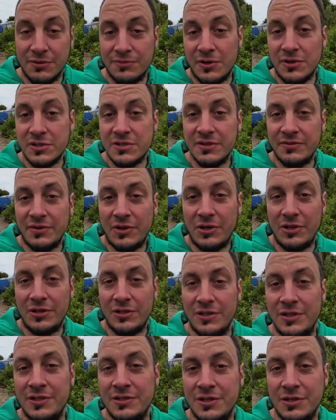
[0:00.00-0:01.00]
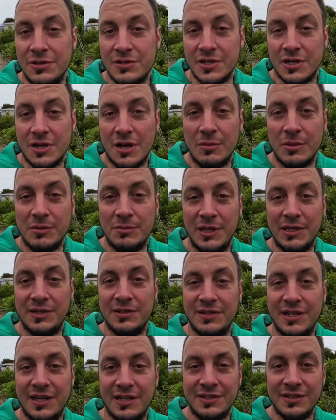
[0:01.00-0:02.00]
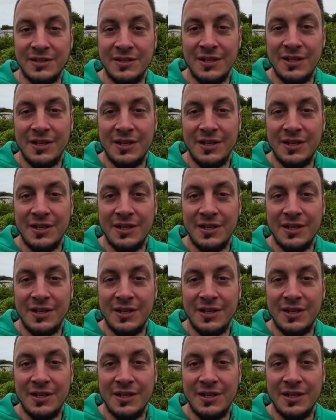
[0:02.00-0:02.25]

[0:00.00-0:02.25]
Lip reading: first of all, there is a common myth that